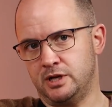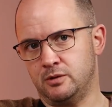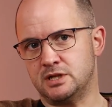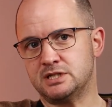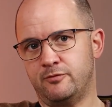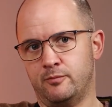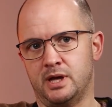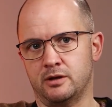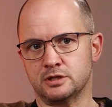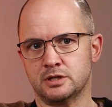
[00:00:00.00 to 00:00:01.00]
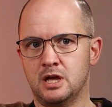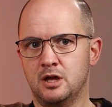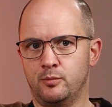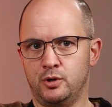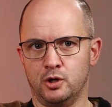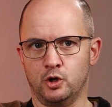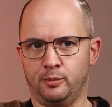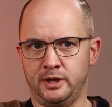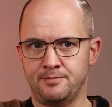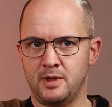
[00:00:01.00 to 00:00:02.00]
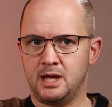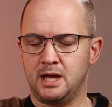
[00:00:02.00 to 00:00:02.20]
But anyway, £7 per copy,